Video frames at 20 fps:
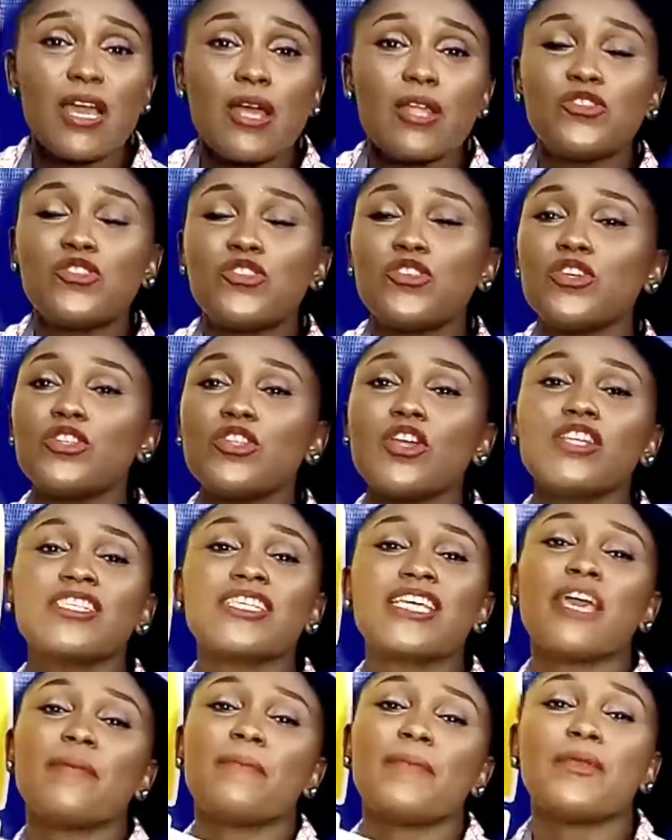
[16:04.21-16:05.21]
Do not
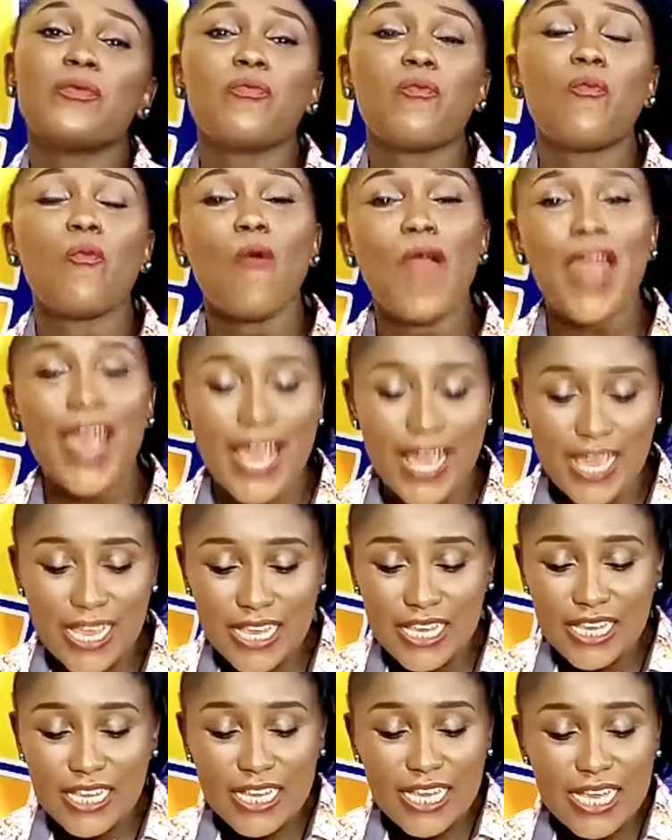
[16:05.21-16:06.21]
keep it where
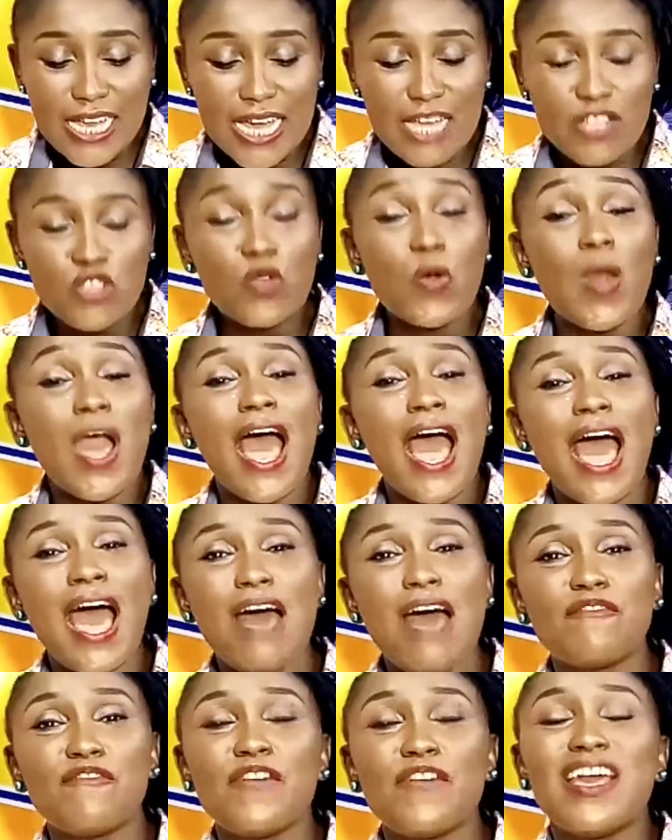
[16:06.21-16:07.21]
you
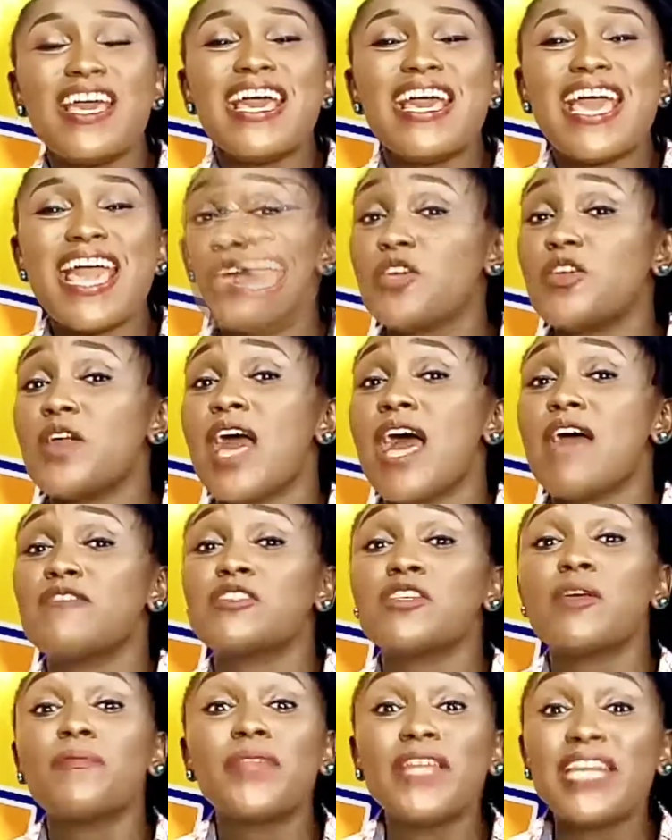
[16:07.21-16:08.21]
have
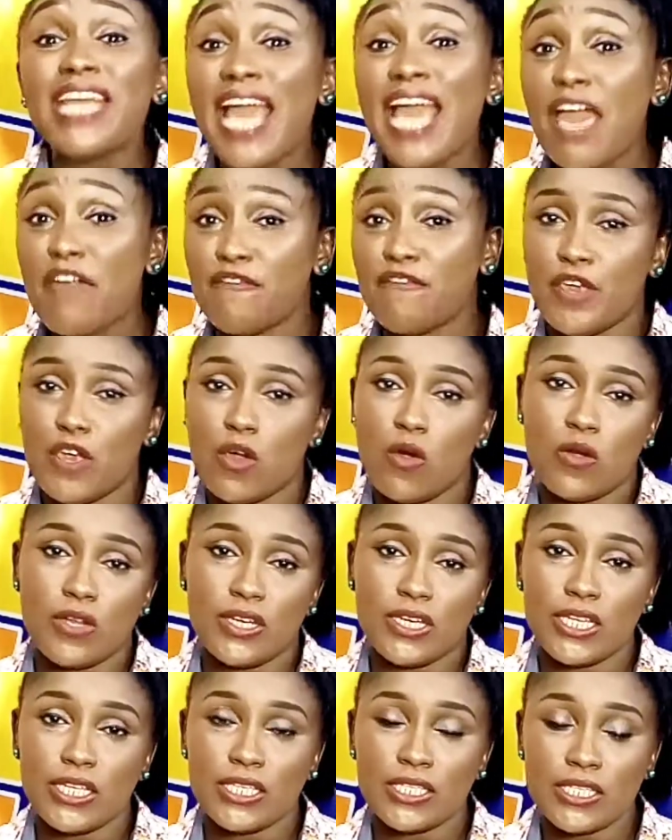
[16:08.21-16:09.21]
something heavy on
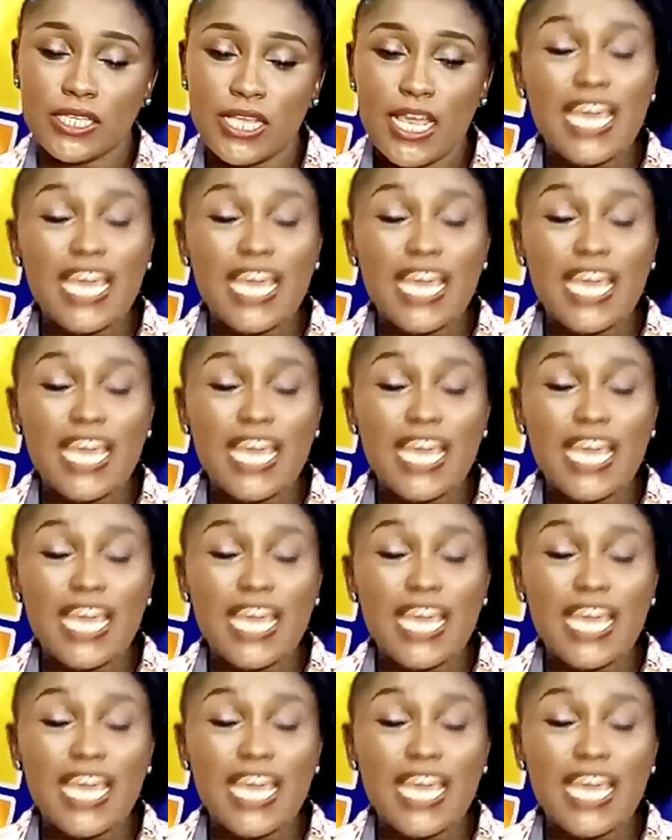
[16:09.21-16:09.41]
it.